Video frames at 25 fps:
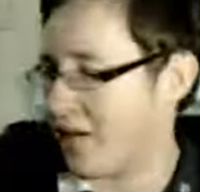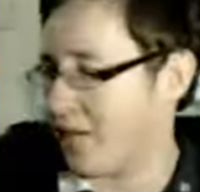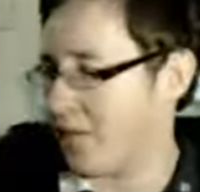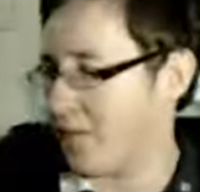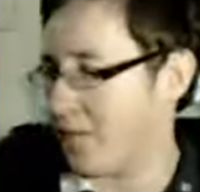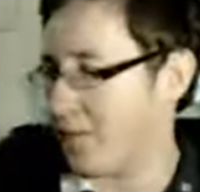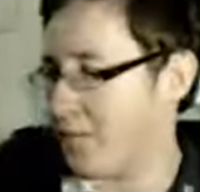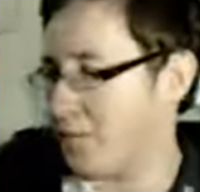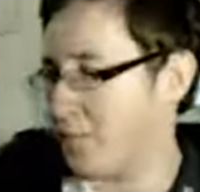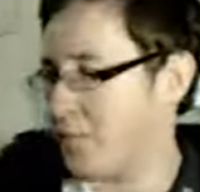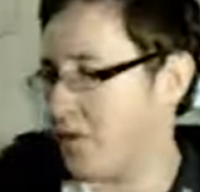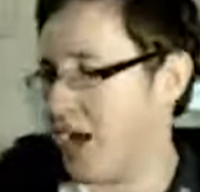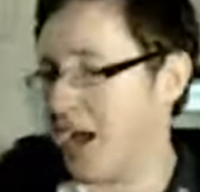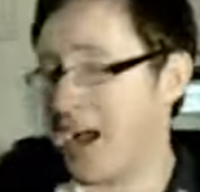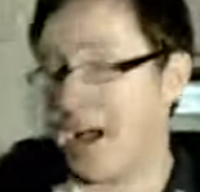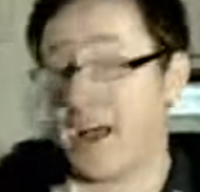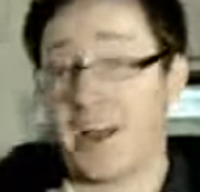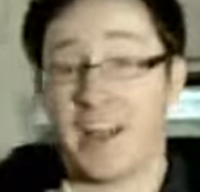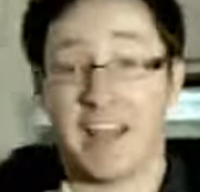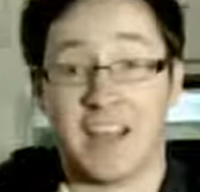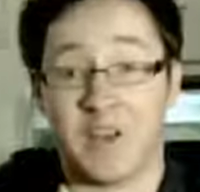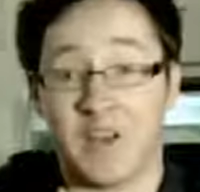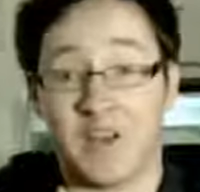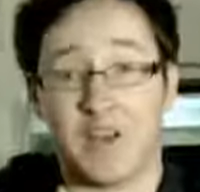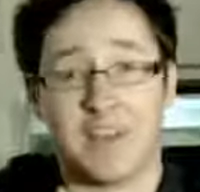Um,
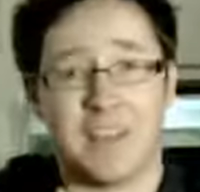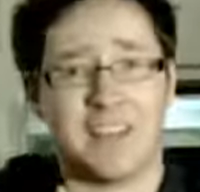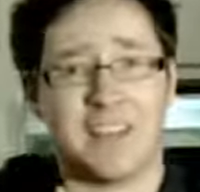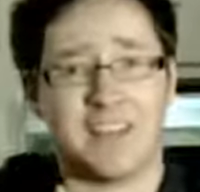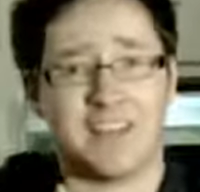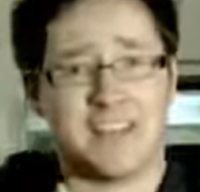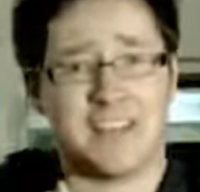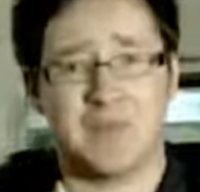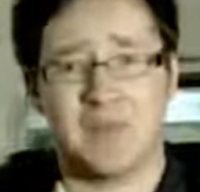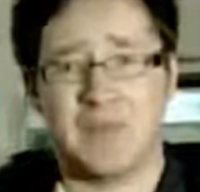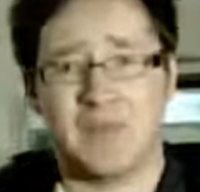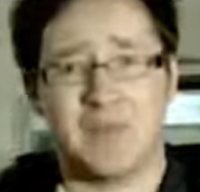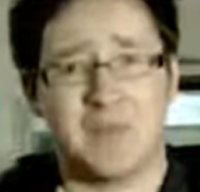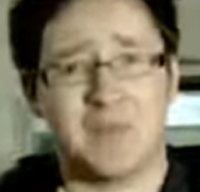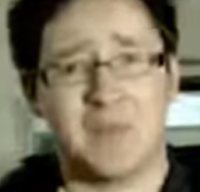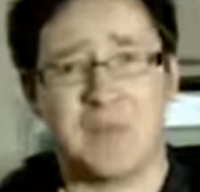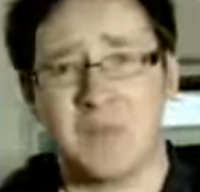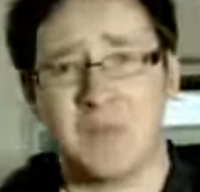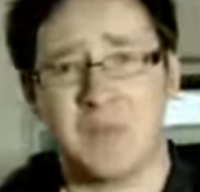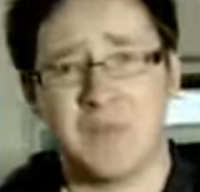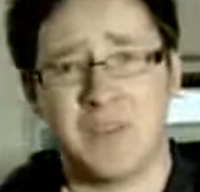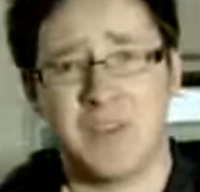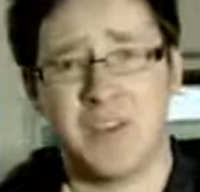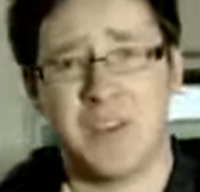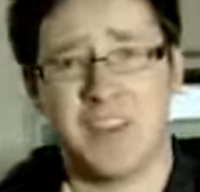and I got that TV for
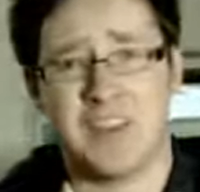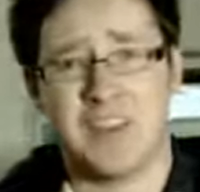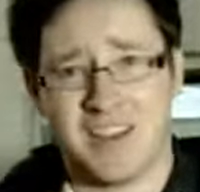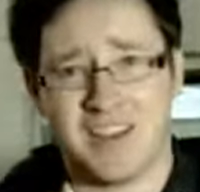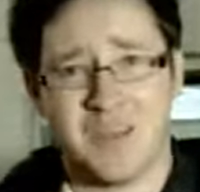free.